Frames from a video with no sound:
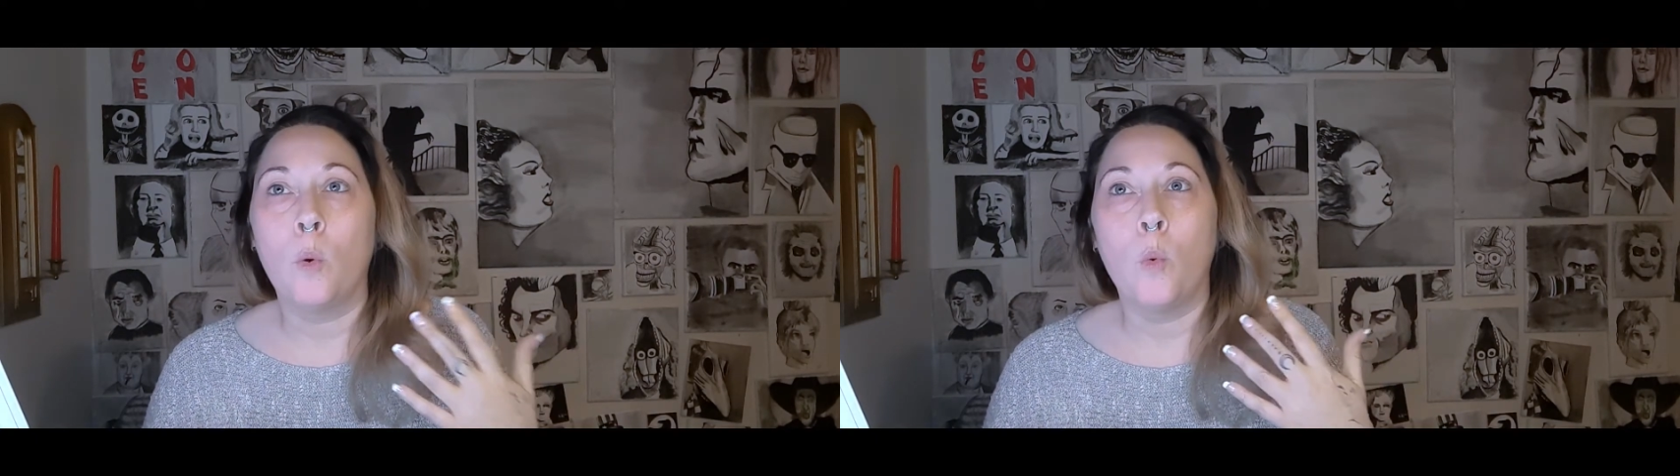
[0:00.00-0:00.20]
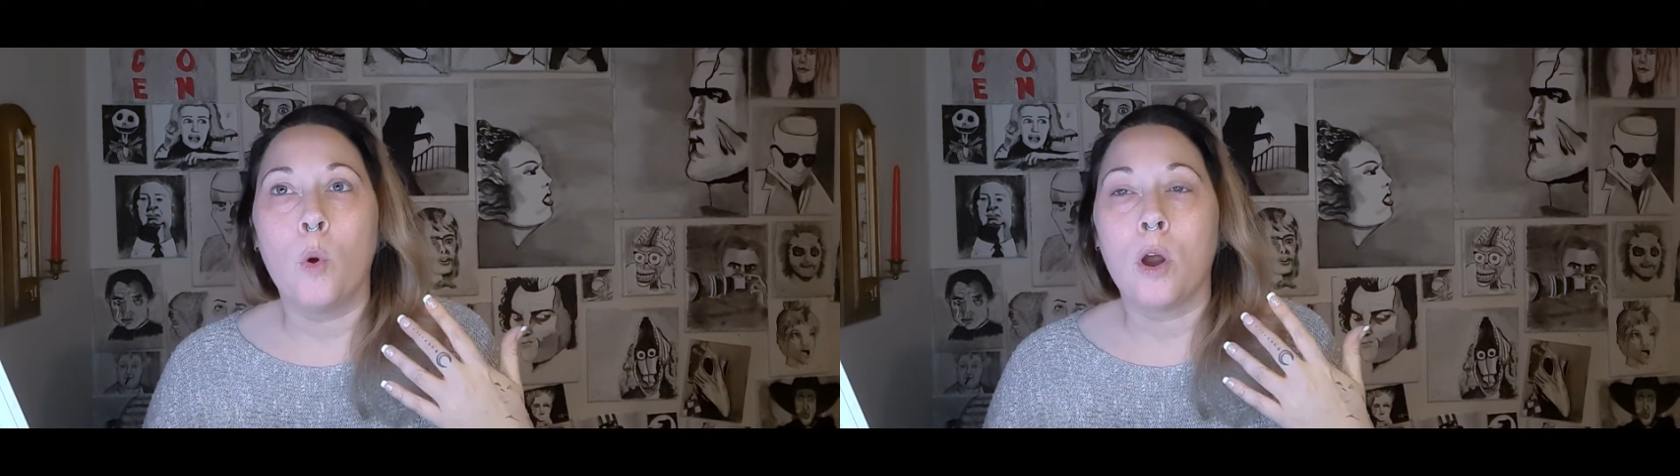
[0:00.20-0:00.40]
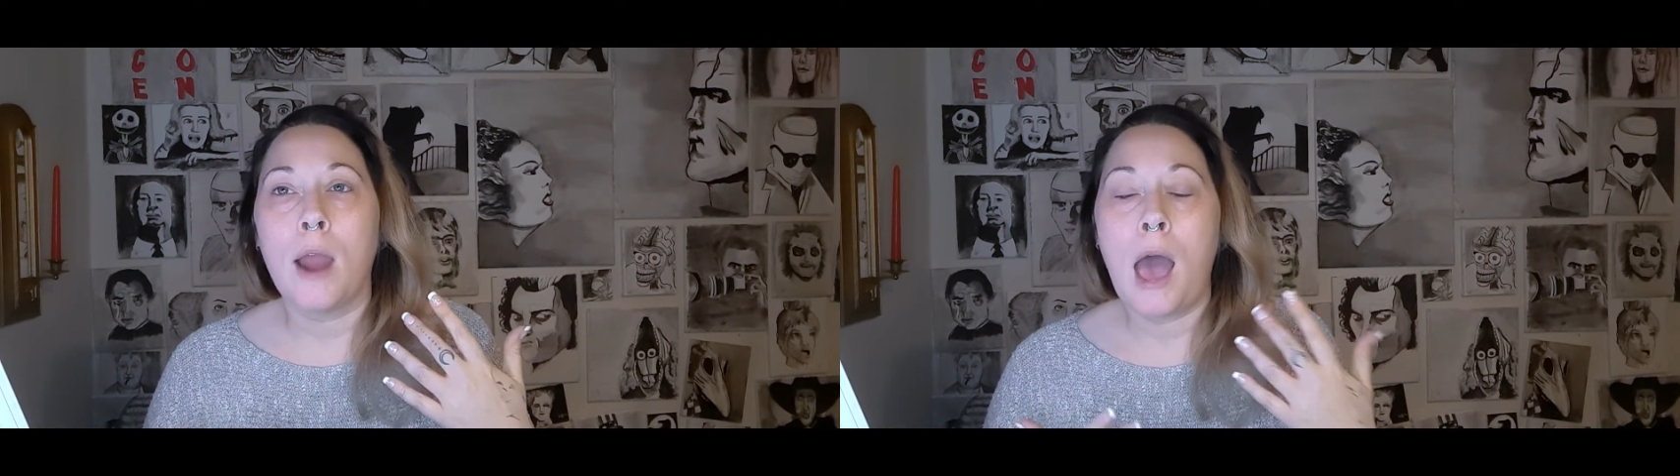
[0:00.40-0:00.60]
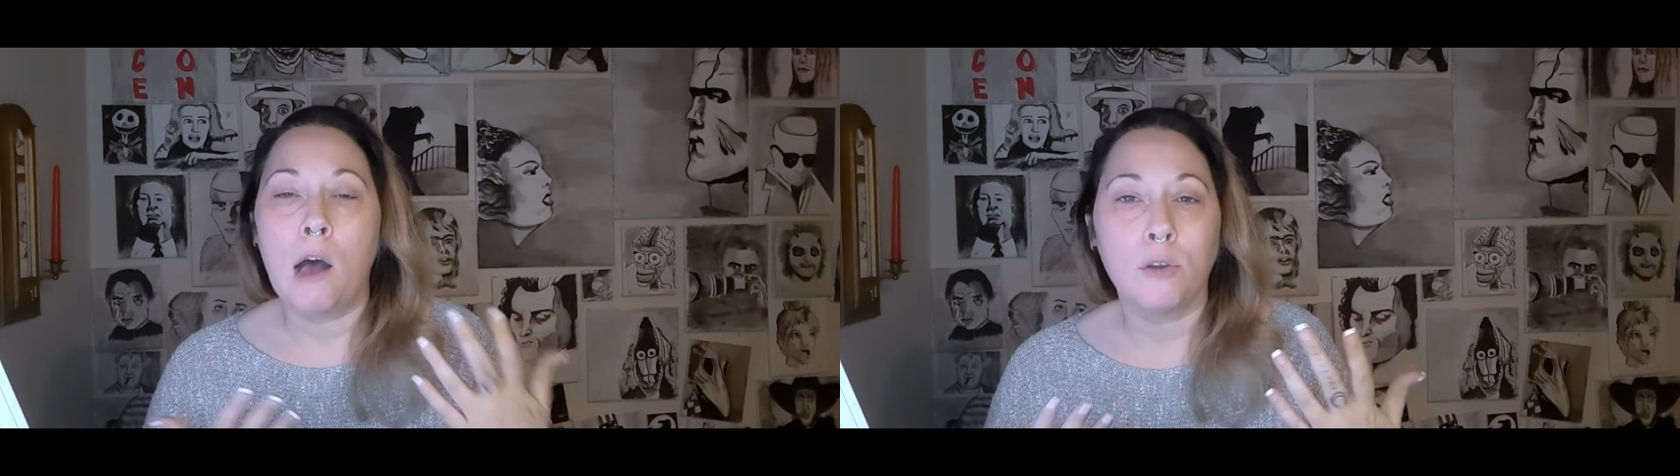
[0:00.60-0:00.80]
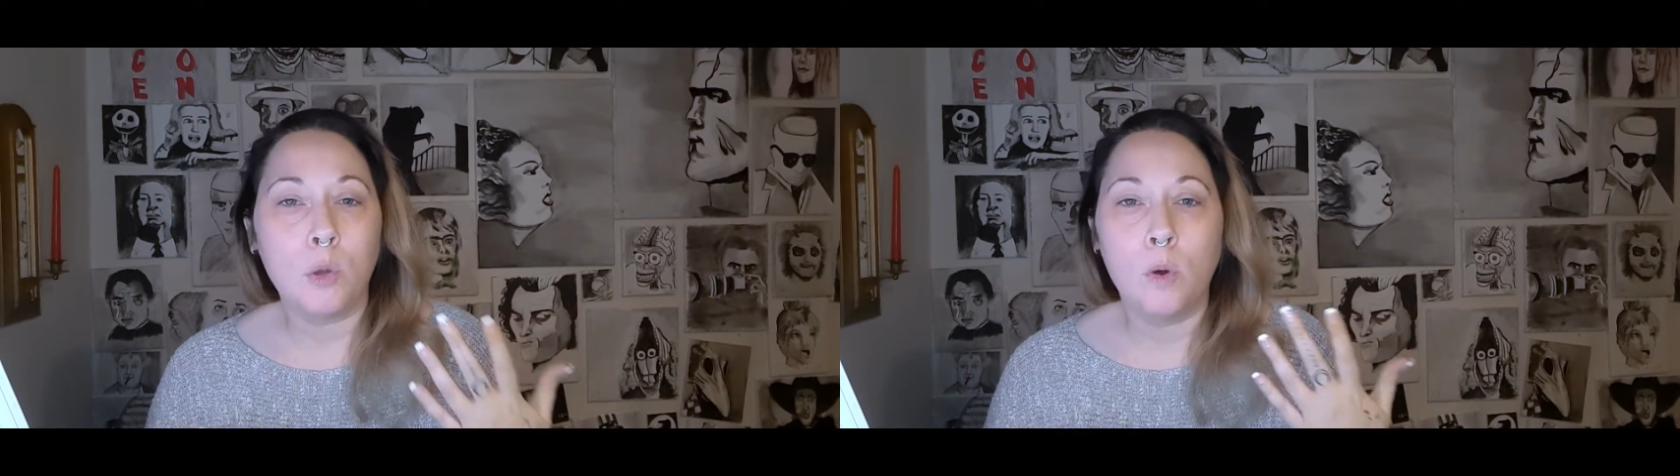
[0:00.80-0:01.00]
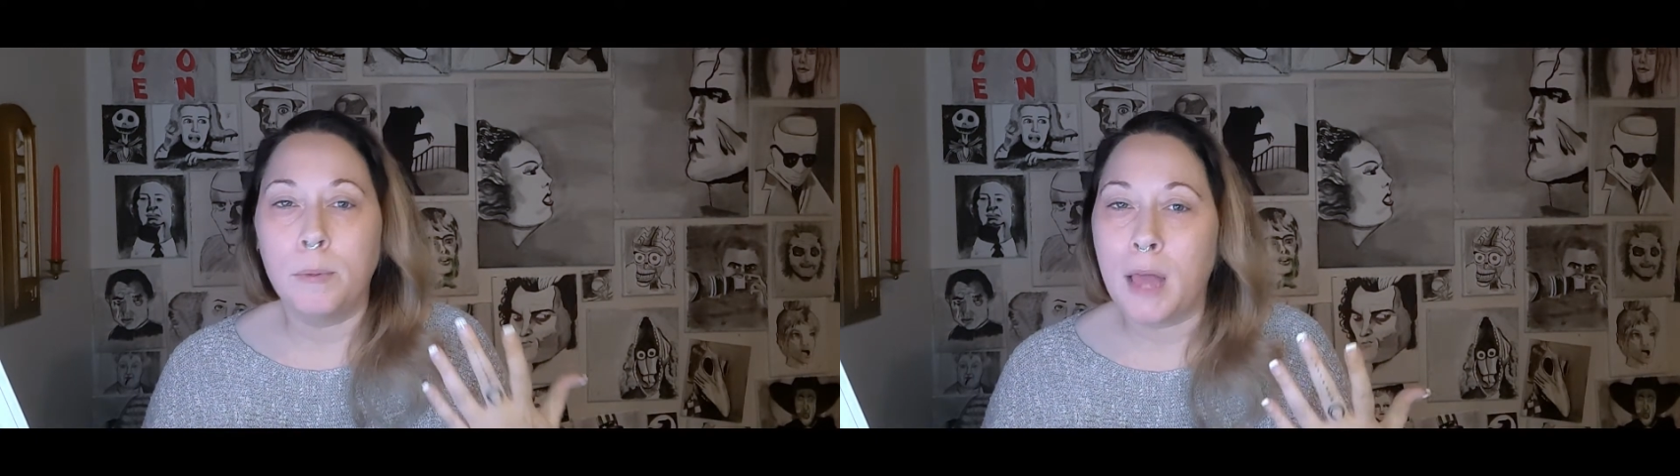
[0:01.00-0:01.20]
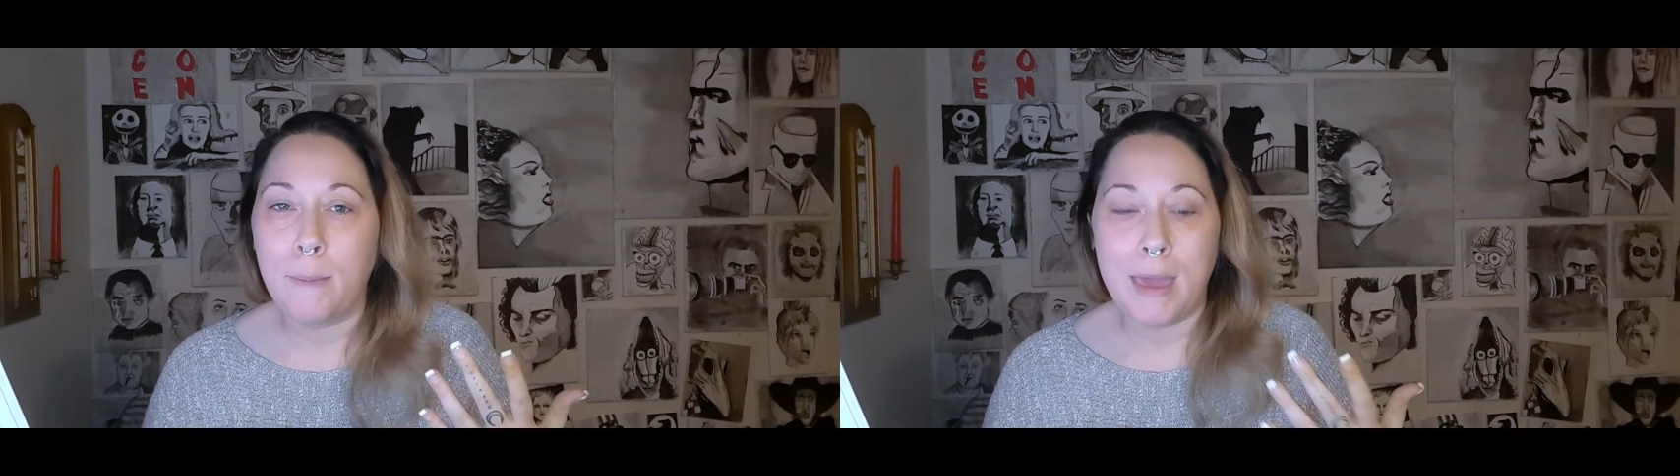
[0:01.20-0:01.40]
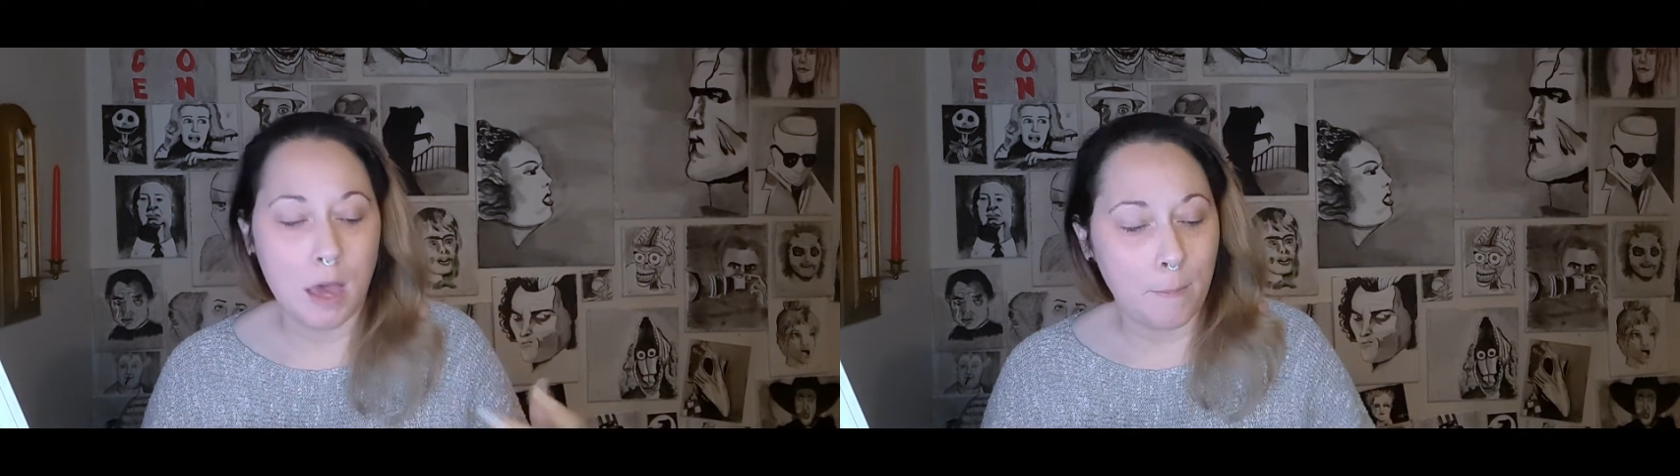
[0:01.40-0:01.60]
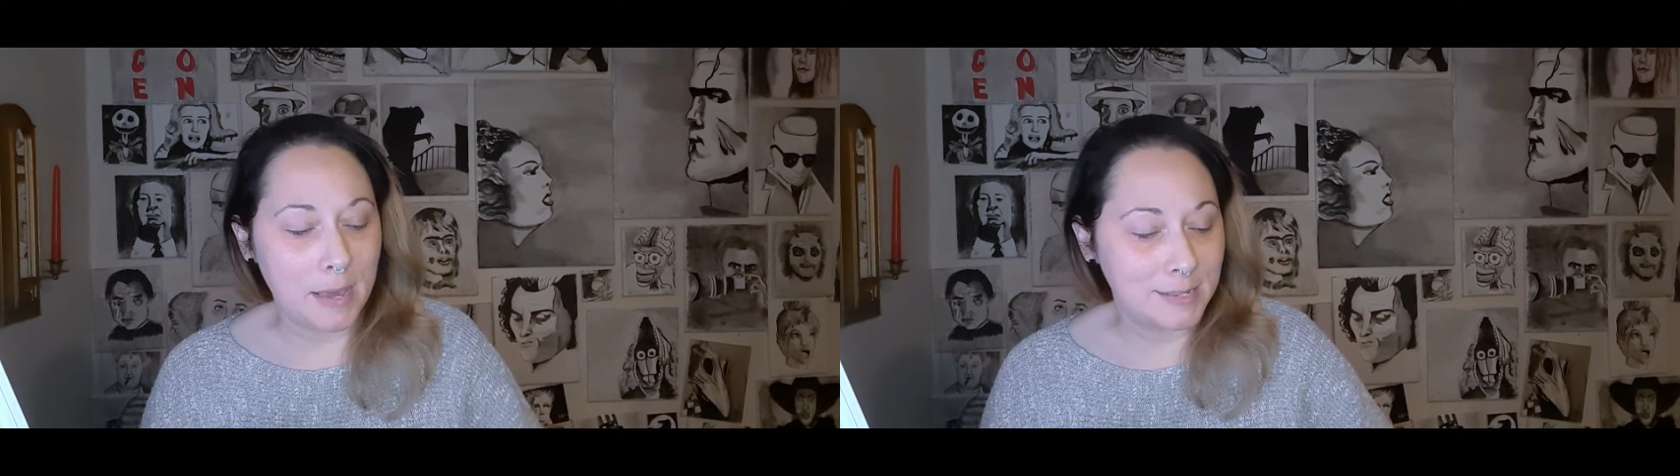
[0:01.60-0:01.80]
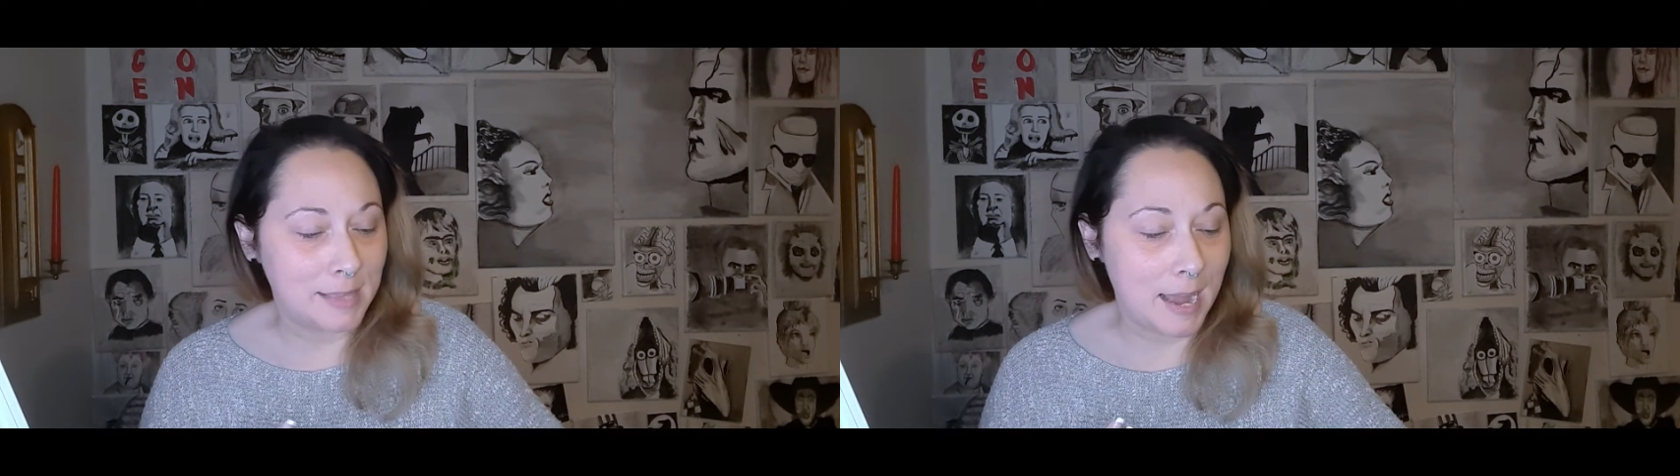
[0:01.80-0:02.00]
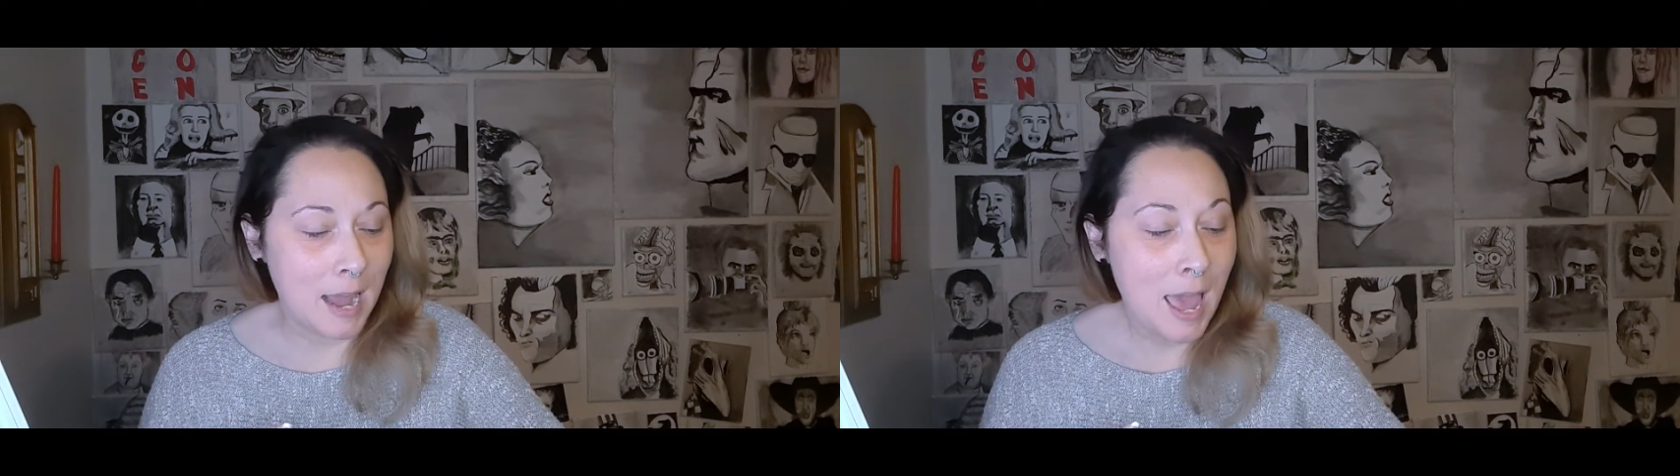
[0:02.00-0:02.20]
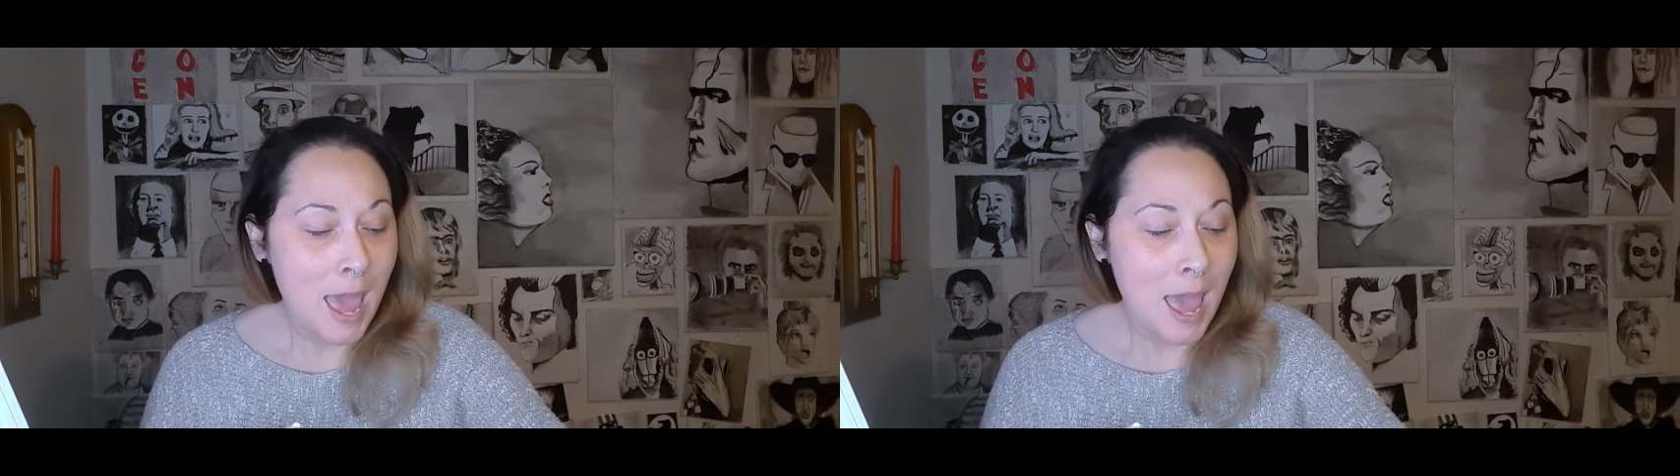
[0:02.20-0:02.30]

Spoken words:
or how you apply makeup is that